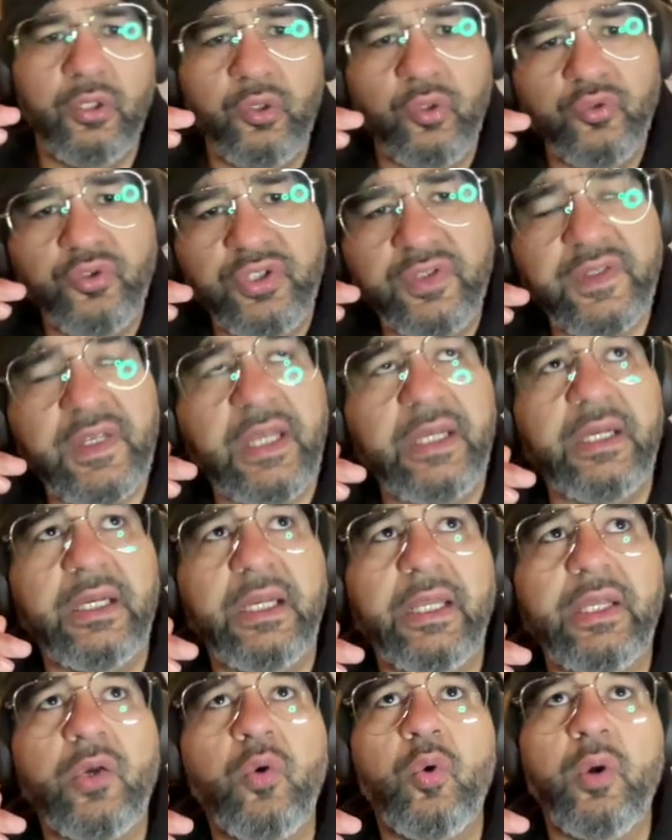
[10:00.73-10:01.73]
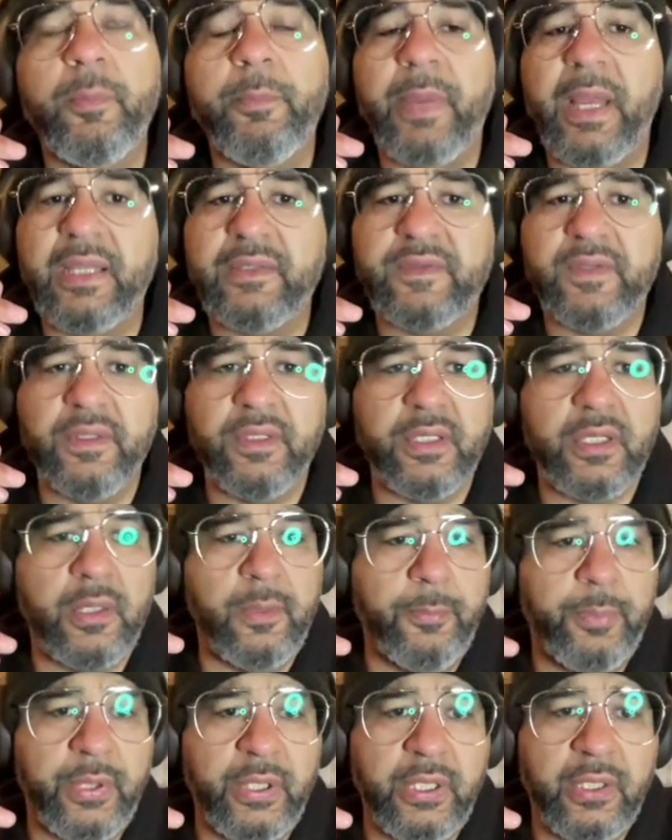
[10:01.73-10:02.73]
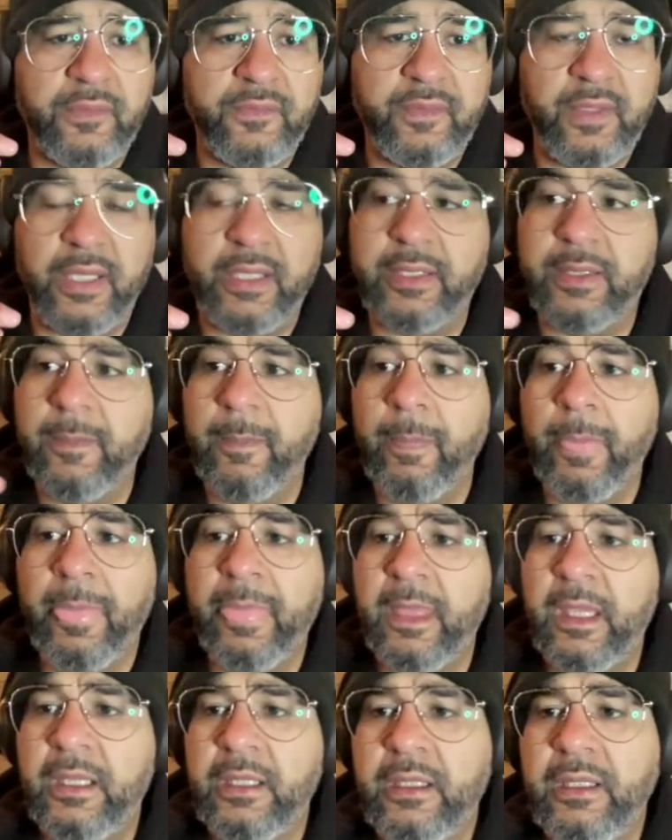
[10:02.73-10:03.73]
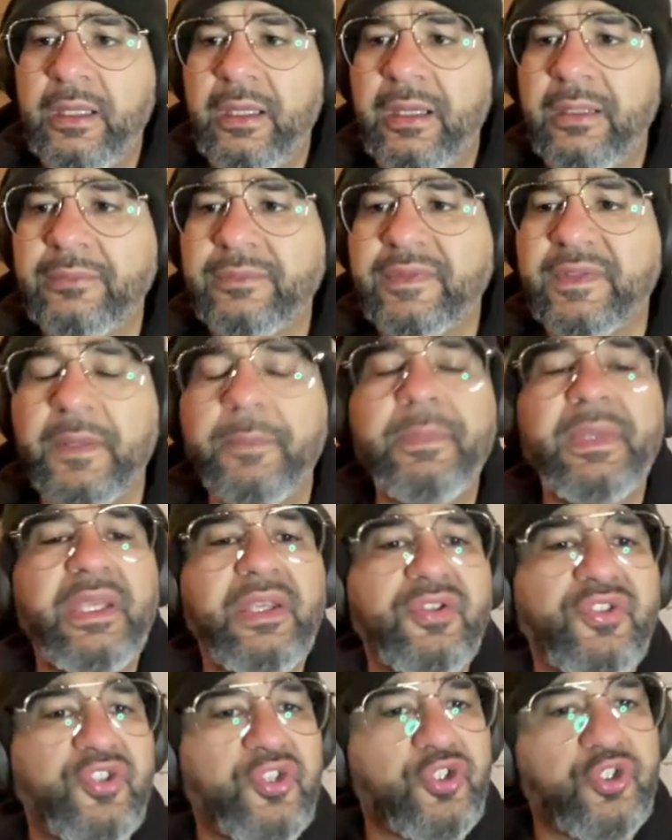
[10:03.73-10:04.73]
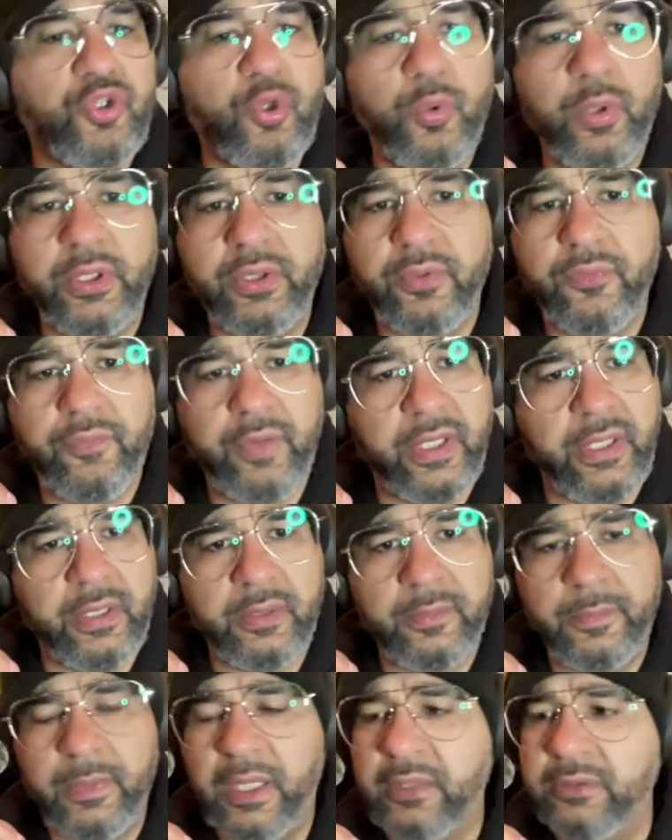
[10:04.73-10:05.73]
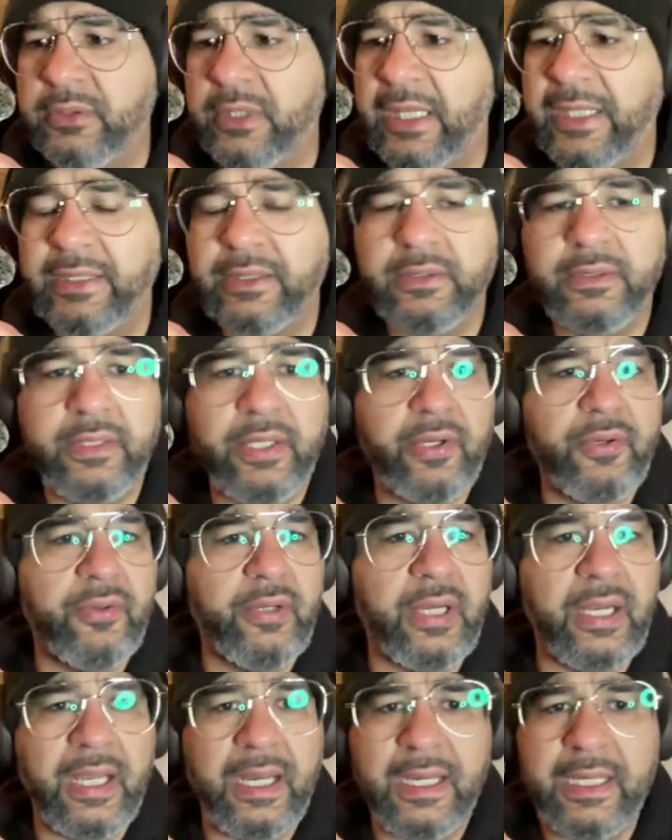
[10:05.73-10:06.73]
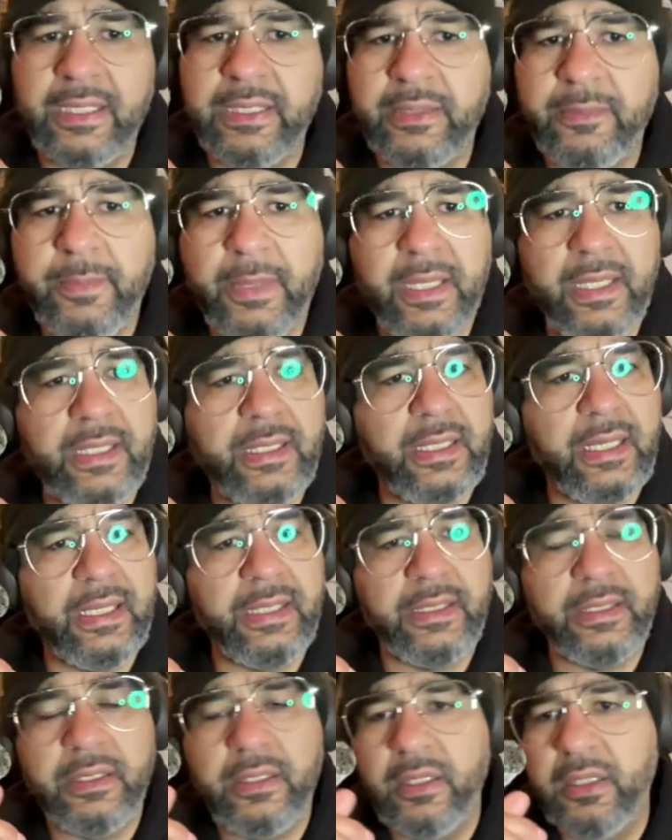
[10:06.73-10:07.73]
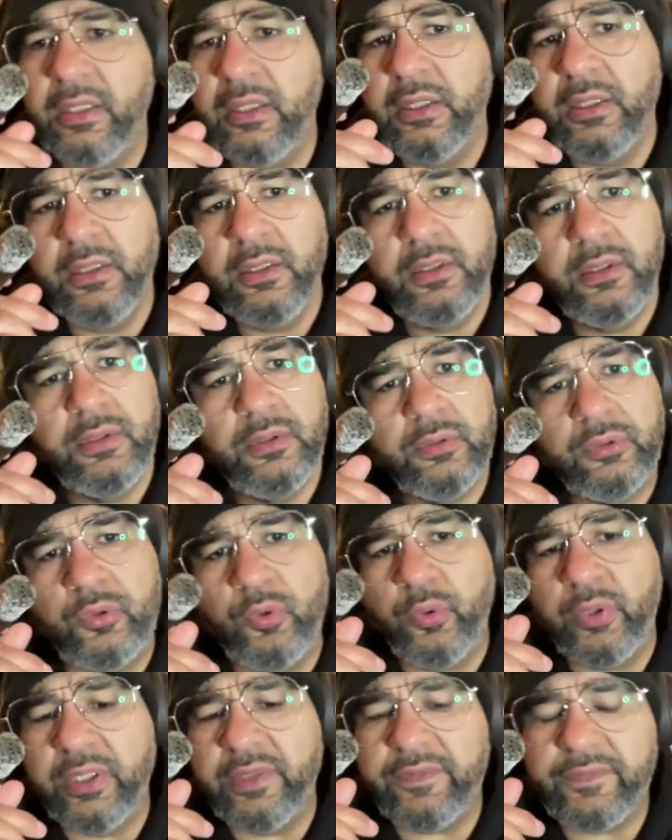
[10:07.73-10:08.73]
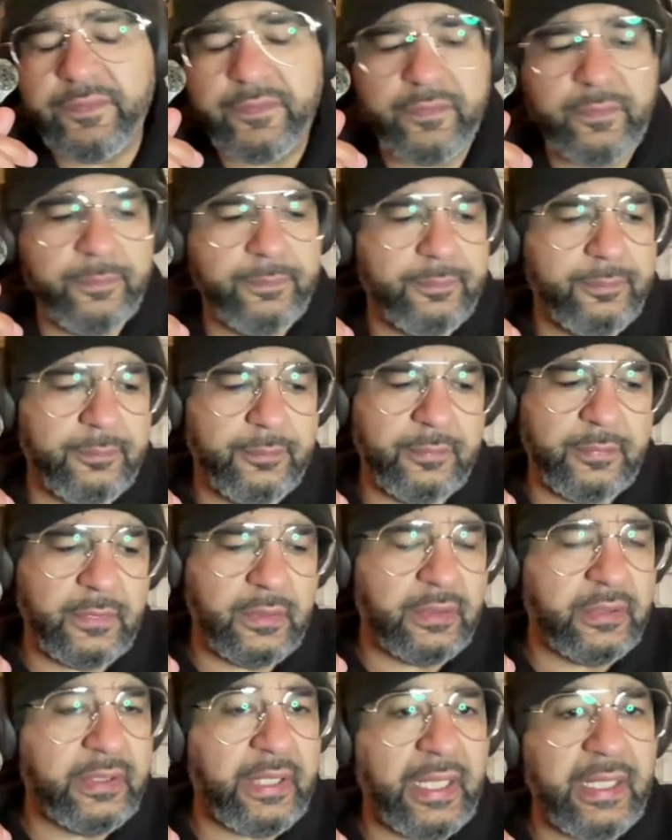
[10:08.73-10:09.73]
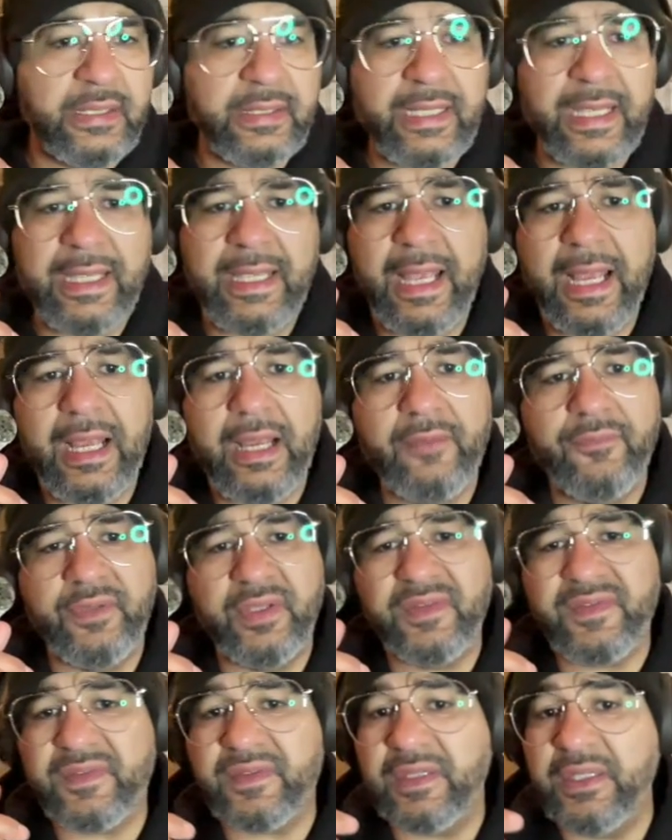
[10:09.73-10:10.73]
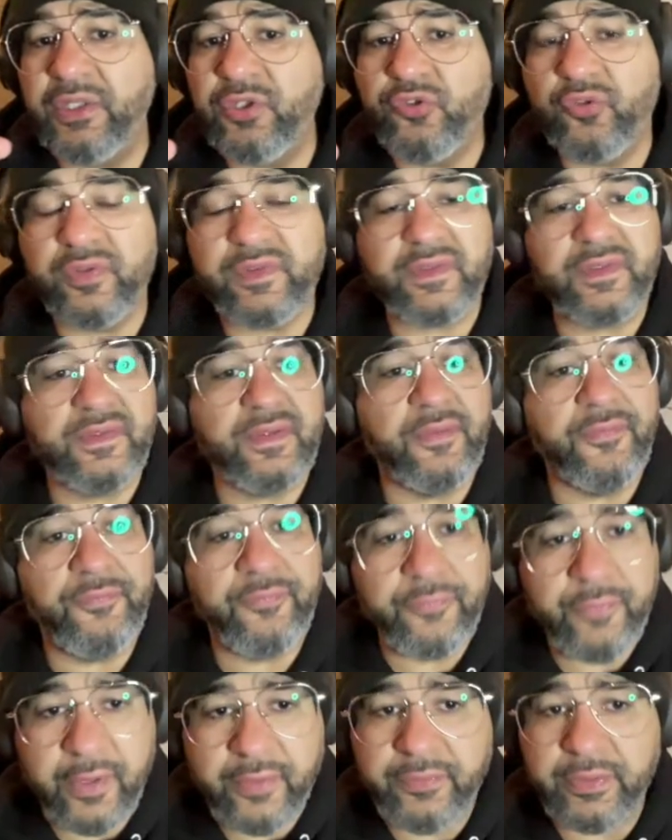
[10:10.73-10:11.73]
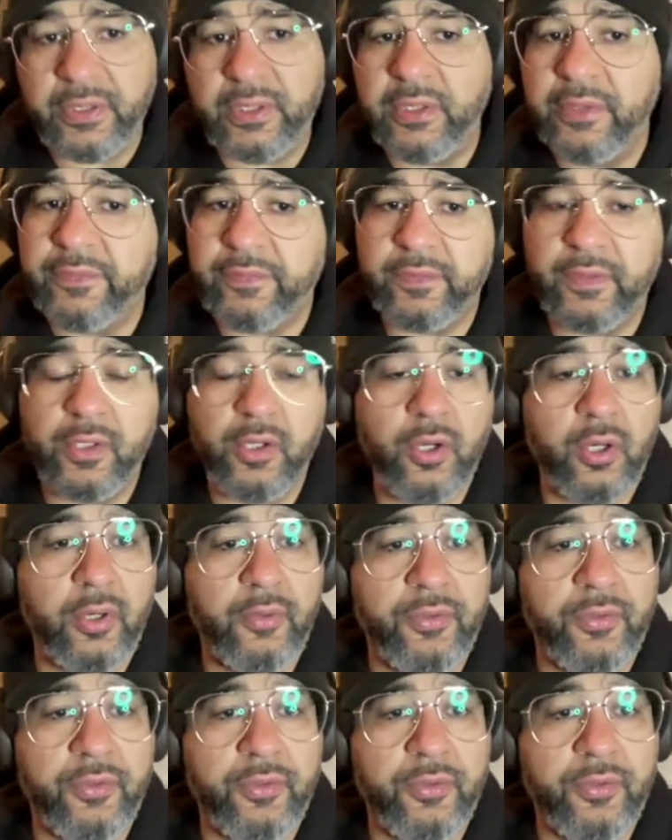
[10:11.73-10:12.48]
just kind of like going back to the company. It's like, to me, it's just so underrated. Like their line, man, like, dude, they have the Cedrus is a very good cigar.